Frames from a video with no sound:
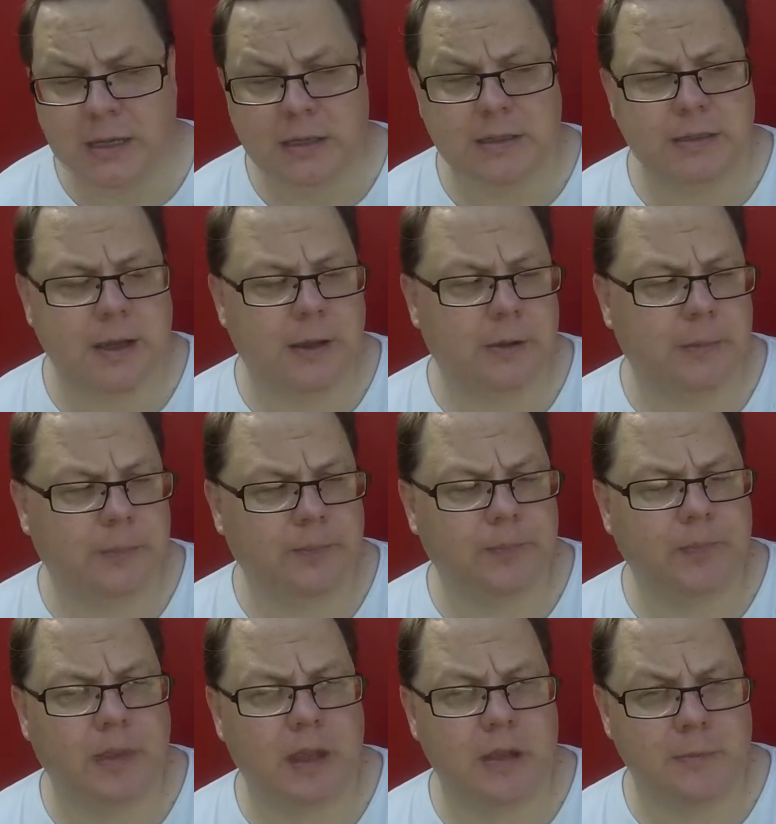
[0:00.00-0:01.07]
So
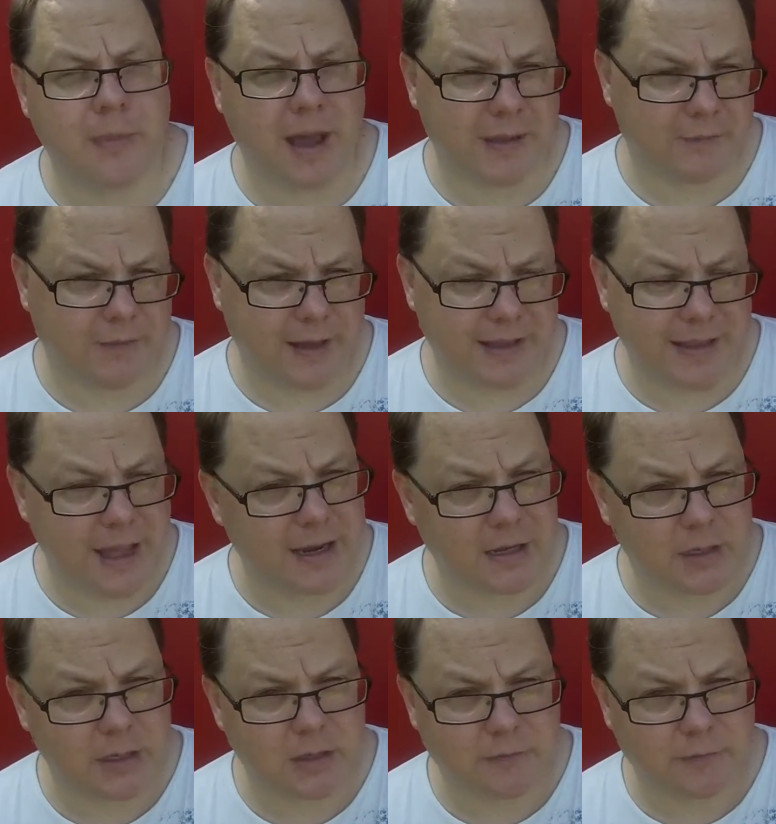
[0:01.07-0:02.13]
you might find that a
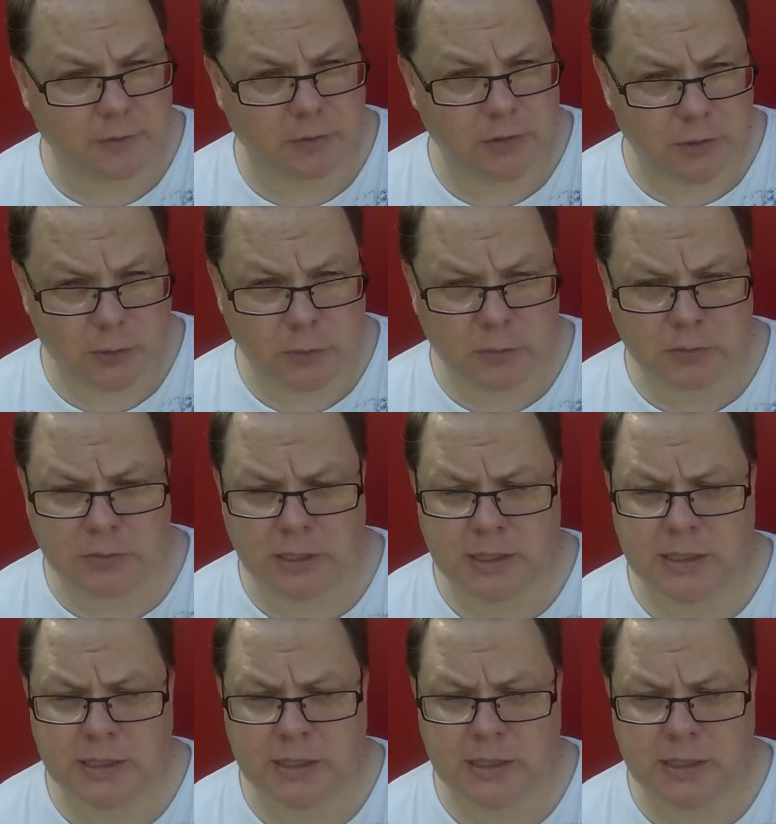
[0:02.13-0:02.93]
useful tool.